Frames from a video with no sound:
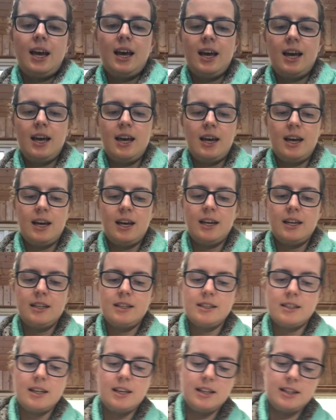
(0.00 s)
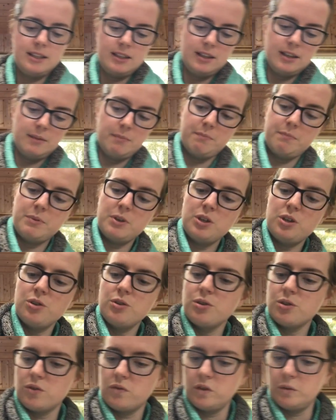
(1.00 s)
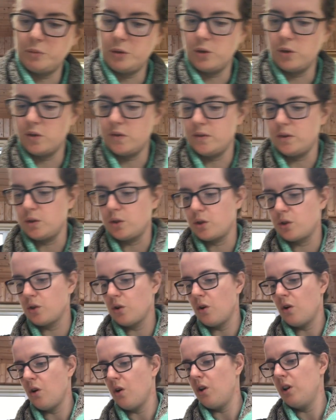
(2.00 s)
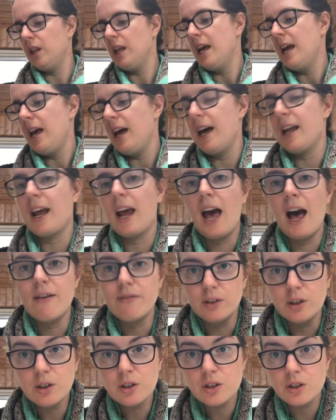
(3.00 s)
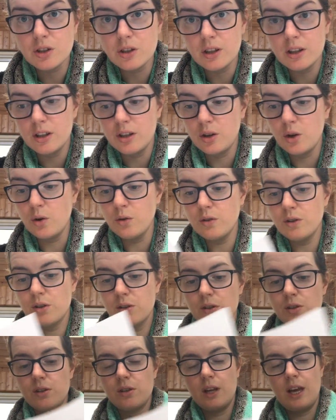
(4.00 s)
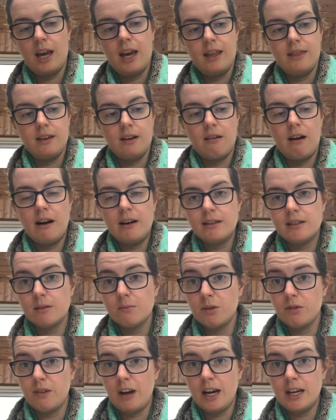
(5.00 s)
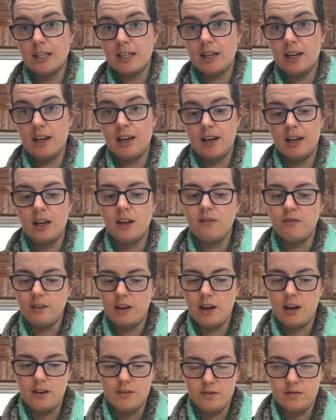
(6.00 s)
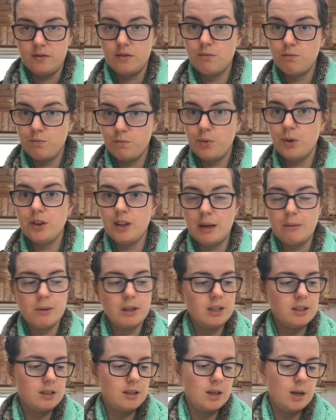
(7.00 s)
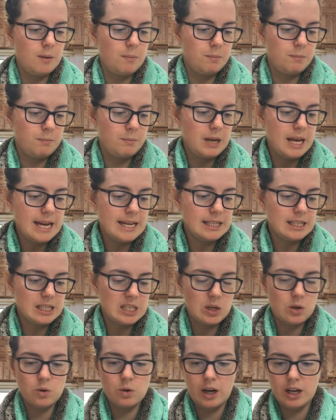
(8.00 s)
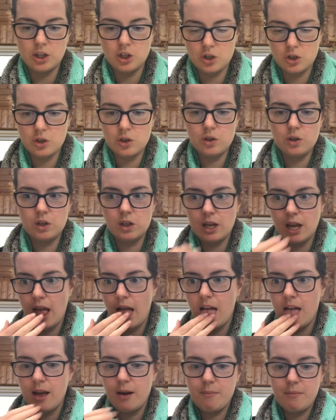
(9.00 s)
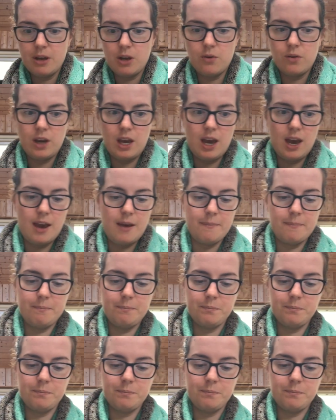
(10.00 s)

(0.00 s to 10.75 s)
And it's a beautiful, beautiful shawl. And I have looked at the notes and there are some errata and I've put them into place, so I should be okay.